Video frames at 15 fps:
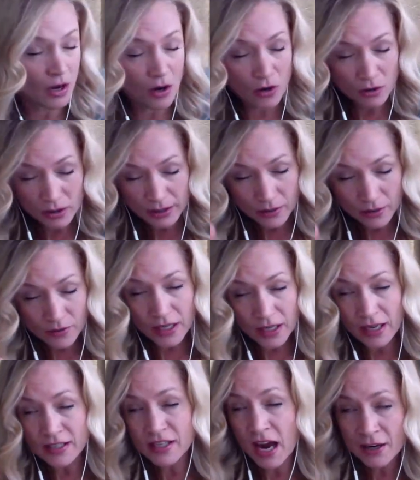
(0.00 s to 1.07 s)
earlier. The
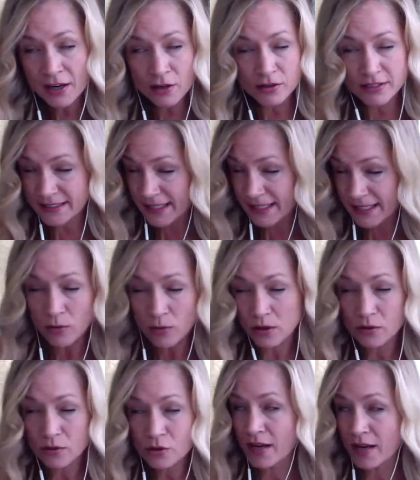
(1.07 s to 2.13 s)
entire
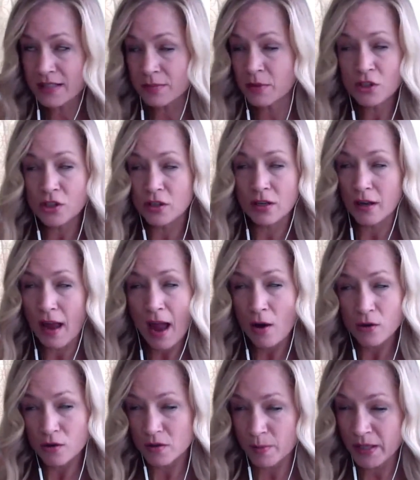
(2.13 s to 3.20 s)
download transmission, how
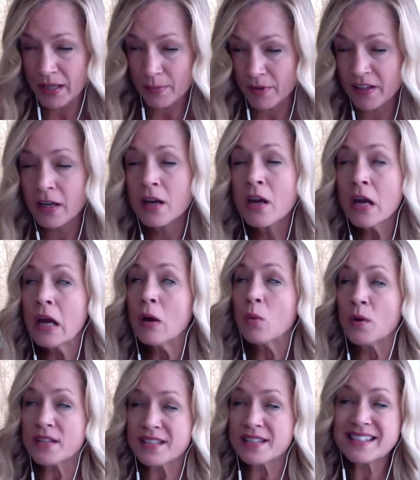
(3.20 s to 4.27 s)
you speak of it,
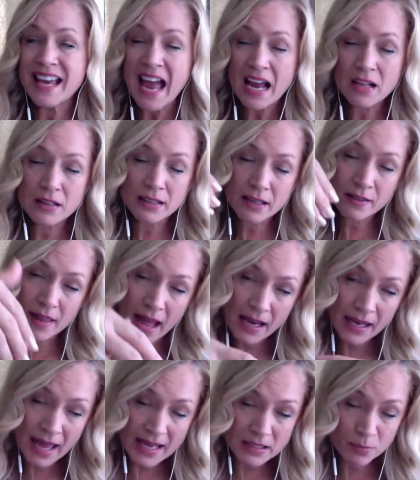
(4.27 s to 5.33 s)
was exactly that
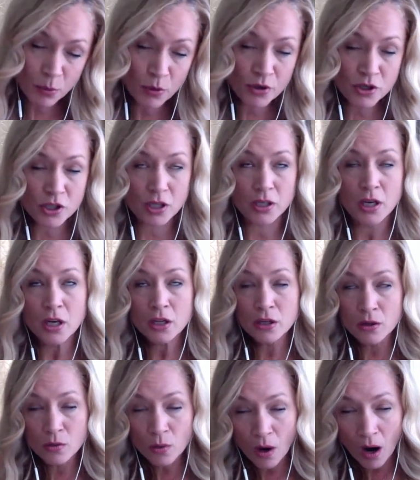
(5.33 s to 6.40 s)
last portion.
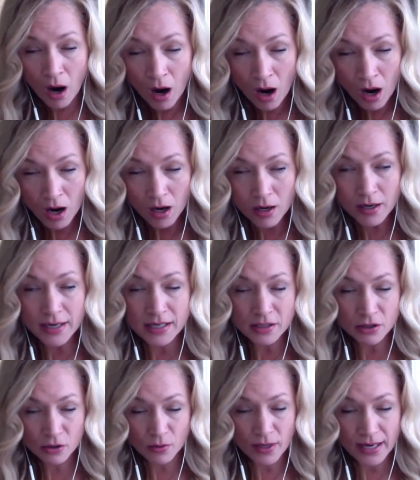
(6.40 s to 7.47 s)
You are
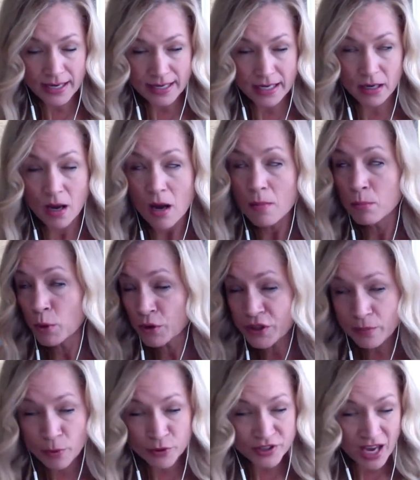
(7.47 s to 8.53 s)
integrating
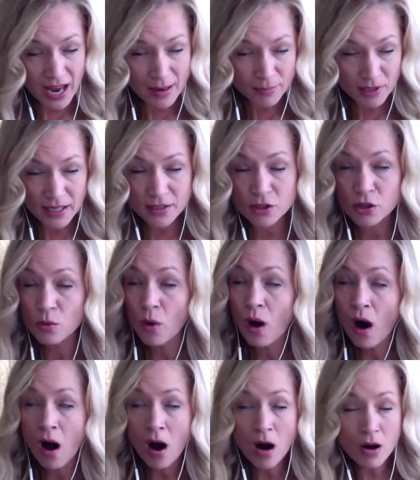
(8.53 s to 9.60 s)
multiple timelines. You
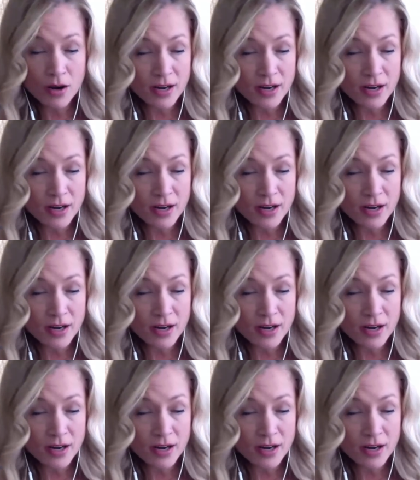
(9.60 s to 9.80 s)
are